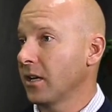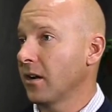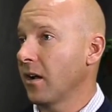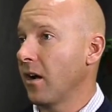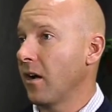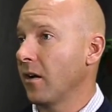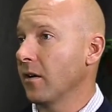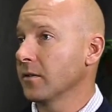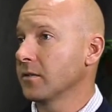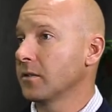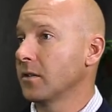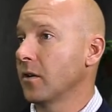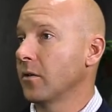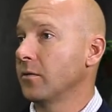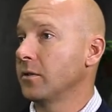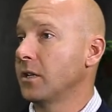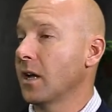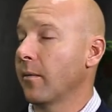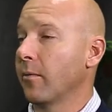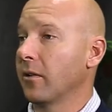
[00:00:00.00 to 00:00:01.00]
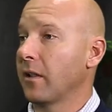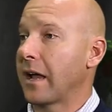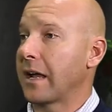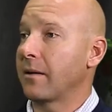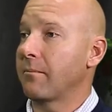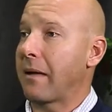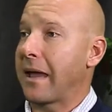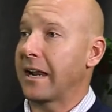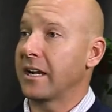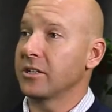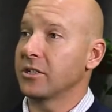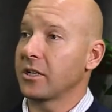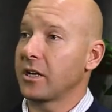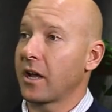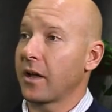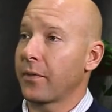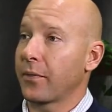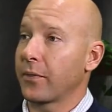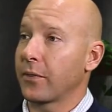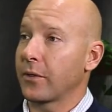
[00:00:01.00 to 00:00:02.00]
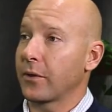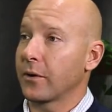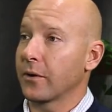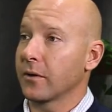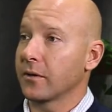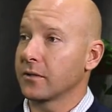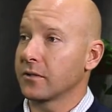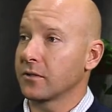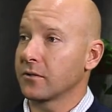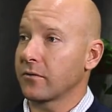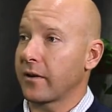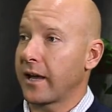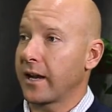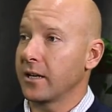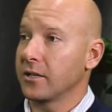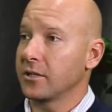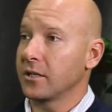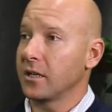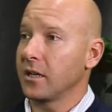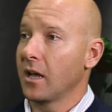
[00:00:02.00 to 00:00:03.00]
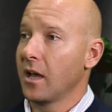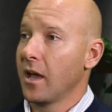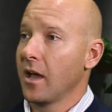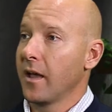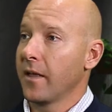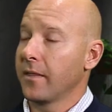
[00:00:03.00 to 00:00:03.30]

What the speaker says: and also DoubleLine managing a third strategy,